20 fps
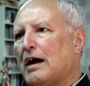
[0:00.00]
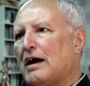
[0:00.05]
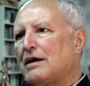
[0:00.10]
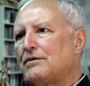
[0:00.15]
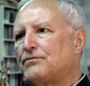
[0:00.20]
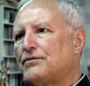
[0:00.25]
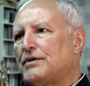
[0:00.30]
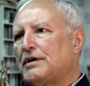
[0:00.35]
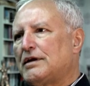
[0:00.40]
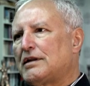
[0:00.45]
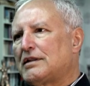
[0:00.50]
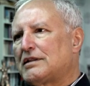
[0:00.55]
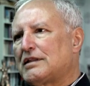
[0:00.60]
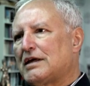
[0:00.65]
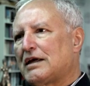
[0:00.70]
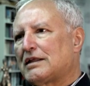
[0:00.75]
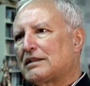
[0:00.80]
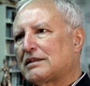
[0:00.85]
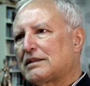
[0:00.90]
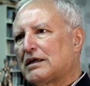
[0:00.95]
I feel
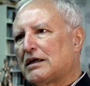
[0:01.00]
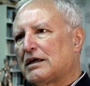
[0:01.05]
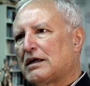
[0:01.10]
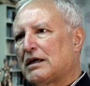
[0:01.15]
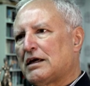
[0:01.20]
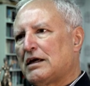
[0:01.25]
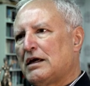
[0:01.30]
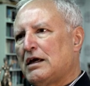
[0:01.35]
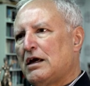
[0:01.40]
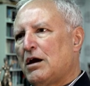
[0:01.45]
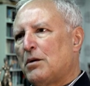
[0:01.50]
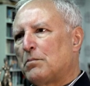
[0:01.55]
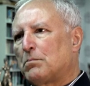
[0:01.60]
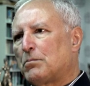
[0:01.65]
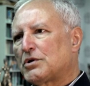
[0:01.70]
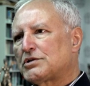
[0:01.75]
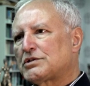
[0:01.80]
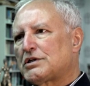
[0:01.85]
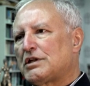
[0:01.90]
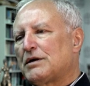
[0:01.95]
that
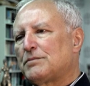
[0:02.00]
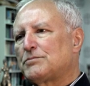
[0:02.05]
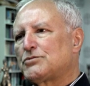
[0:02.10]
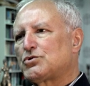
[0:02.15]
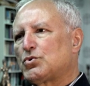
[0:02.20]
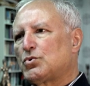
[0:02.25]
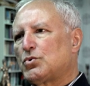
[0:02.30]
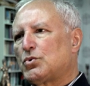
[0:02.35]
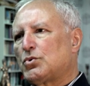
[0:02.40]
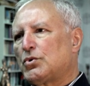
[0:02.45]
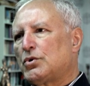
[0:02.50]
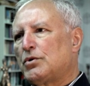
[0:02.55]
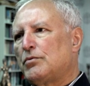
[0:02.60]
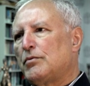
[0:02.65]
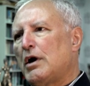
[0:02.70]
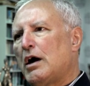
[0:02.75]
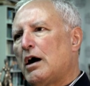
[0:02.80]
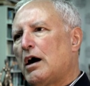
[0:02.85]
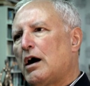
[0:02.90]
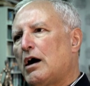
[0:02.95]
Muslims who
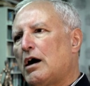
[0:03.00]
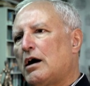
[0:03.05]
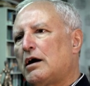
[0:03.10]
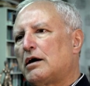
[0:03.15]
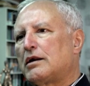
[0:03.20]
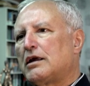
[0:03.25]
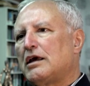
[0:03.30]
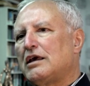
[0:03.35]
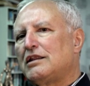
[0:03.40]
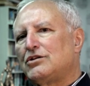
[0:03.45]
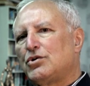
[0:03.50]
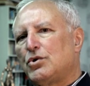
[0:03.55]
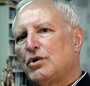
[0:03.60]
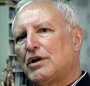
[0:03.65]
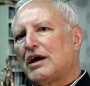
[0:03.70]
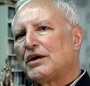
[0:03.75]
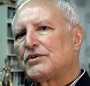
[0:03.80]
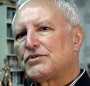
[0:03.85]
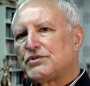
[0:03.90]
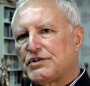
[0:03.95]
are in the
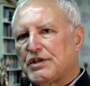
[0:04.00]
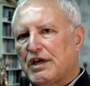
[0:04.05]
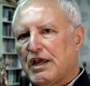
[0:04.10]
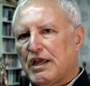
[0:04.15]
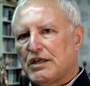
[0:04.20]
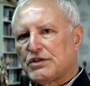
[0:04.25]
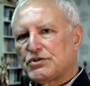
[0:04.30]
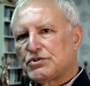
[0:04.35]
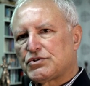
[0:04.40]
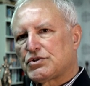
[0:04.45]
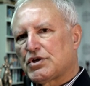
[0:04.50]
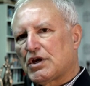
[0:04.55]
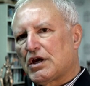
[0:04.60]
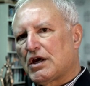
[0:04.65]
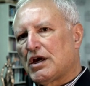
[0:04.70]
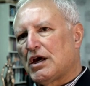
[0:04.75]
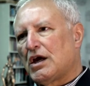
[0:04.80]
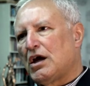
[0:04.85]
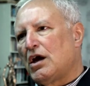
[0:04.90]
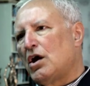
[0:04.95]
United States
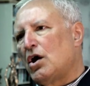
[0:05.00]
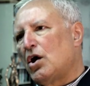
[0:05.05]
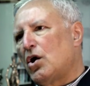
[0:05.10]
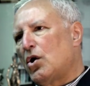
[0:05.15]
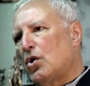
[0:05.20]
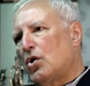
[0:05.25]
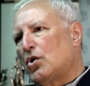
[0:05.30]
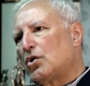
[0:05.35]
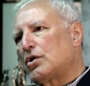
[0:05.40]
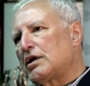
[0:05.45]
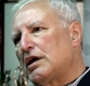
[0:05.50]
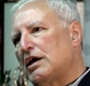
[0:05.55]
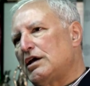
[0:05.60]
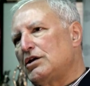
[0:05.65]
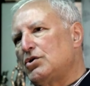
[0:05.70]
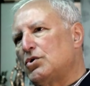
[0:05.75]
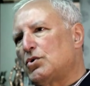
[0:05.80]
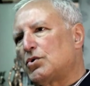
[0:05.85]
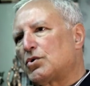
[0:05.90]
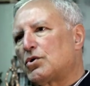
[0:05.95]
or in
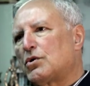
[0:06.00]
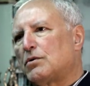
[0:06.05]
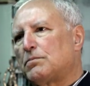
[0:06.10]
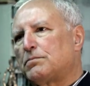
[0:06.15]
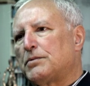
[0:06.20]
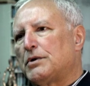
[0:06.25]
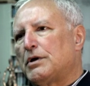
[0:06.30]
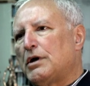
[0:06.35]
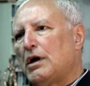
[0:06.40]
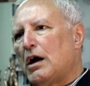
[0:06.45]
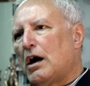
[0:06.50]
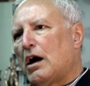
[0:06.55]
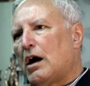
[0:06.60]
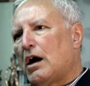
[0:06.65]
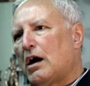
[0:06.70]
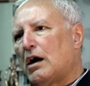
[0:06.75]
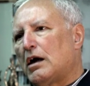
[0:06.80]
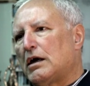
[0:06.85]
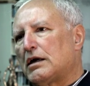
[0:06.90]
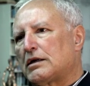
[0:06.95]
Europe
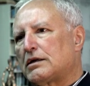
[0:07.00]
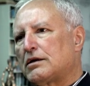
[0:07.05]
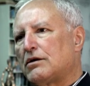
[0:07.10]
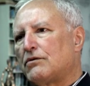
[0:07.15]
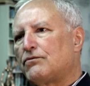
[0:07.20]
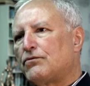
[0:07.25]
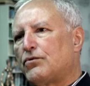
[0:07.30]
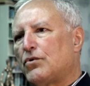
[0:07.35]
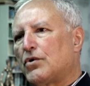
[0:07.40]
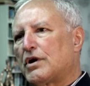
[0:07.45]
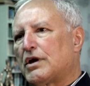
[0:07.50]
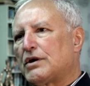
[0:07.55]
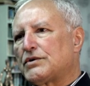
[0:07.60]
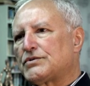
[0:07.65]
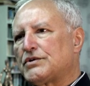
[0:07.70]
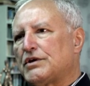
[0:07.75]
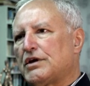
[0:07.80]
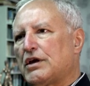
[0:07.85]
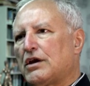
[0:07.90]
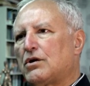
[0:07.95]
are
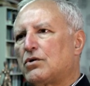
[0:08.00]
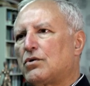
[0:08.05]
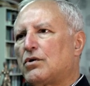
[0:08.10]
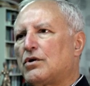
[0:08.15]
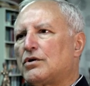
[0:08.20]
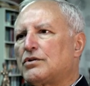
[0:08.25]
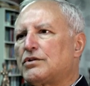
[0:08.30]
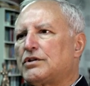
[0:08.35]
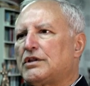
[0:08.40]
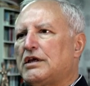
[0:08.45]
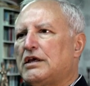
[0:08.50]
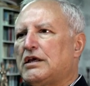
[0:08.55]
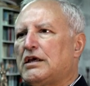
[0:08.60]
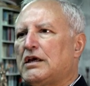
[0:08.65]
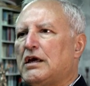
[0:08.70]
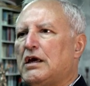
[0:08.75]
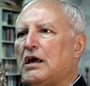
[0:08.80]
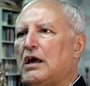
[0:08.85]
focusing on the